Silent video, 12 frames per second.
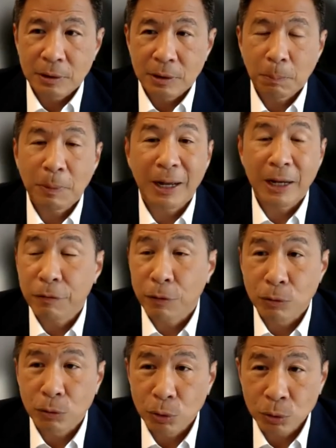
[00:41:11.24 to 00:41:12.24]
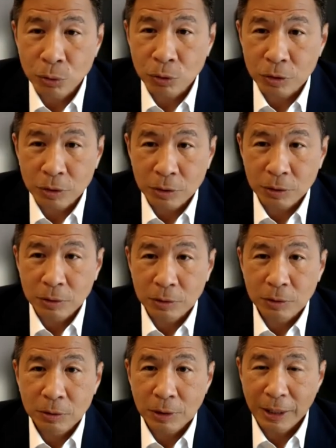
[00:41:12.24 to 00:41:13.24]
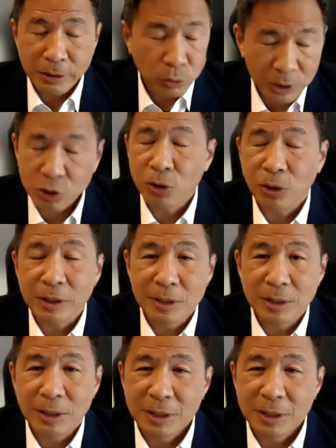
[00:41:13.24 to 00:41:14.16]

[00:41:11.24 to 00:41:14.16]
Apply for roles. I know it's not easy.